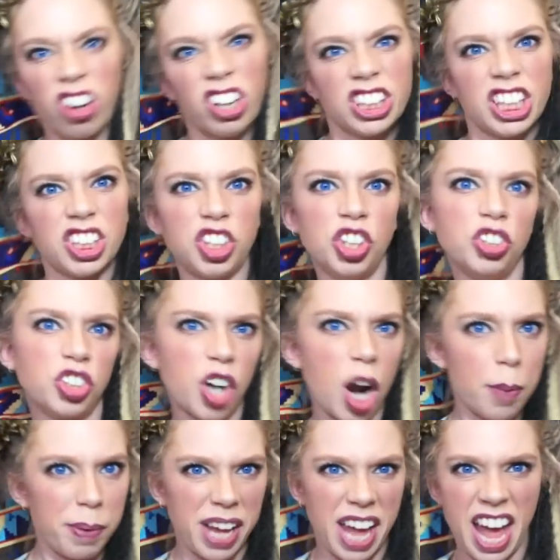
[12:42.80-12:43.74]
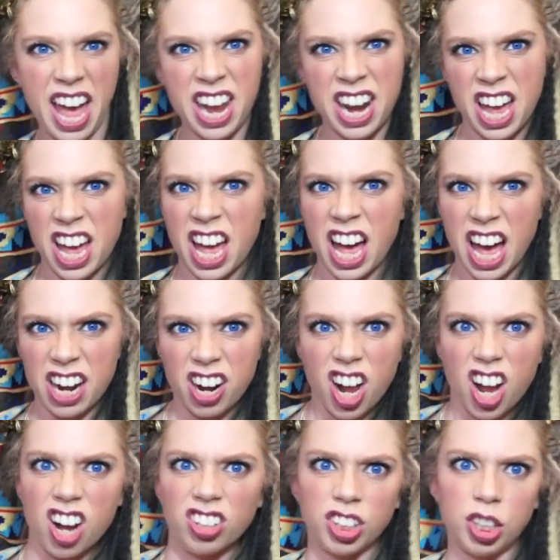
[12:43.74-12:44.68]
Or is it too Tropicana? I don't
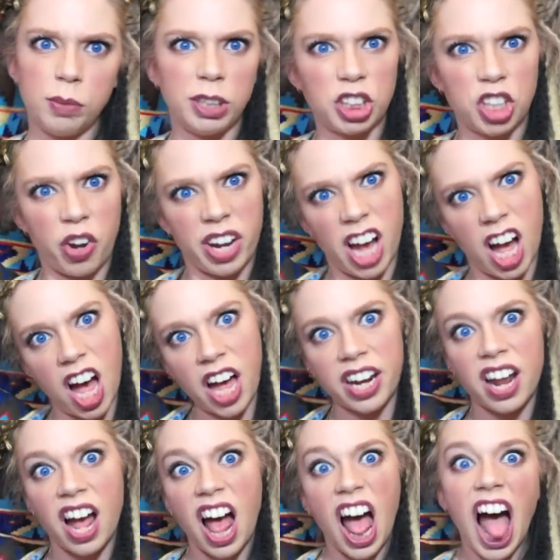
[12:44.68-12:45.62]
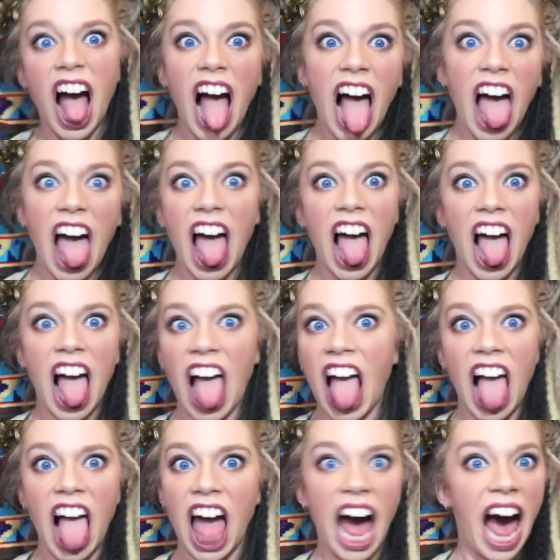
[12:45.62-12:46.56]
know. Too much going on?
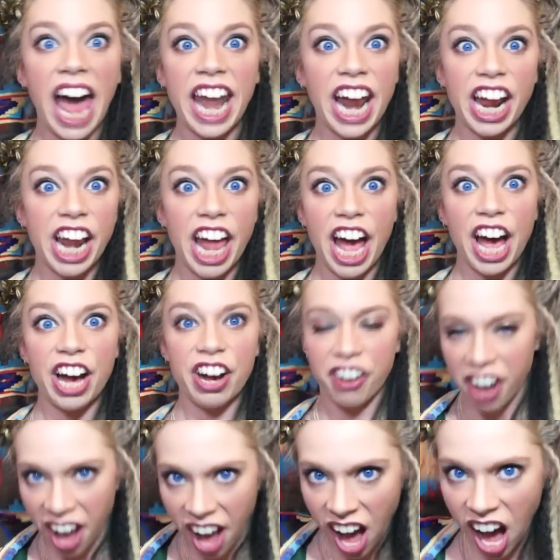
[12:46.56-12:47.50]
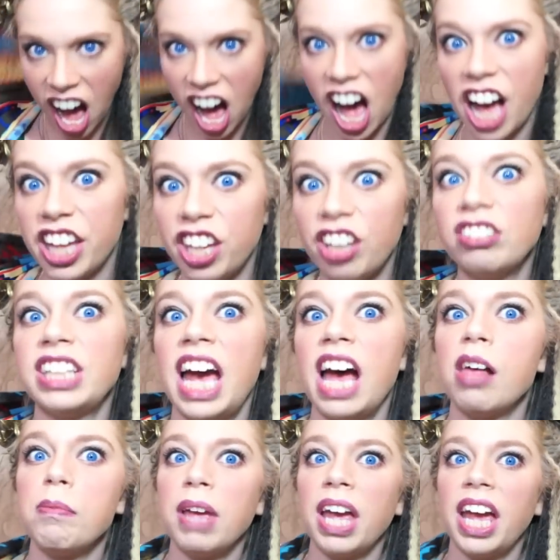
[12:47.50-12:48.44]
Ah, I don't know. Uh, you tell